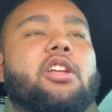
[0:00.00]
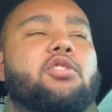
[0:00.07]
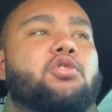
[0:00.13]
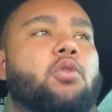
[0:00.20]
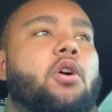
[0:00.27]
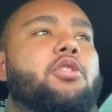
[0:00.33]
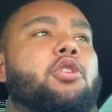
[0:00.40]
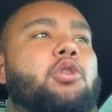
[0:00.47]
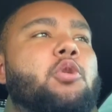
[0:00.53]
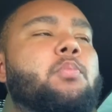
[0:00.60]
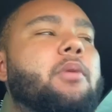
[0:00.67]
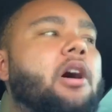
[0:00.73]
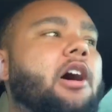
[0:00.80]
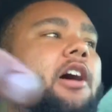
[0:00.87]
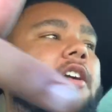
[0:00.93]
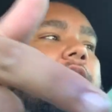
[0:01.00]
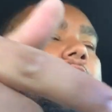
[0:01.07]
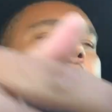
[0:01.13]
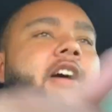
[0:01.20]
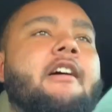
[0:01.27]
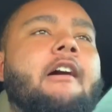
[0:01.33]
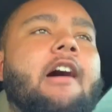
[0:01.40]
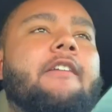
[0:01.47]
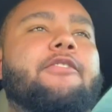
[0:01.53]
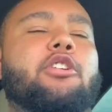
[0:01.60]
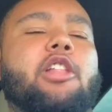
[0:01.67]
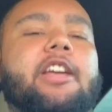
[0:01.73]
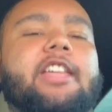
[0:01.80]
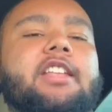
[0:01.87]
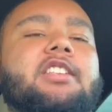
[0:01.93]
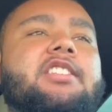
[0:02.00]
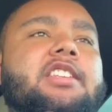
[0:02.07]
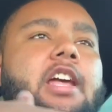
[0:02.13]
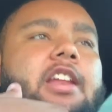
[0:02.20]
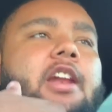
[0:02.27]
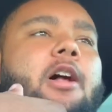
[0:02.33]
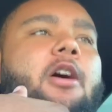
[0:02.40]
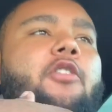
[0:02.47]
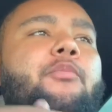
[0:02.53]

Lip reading: enjoyed the new mod. I feel like it set it off,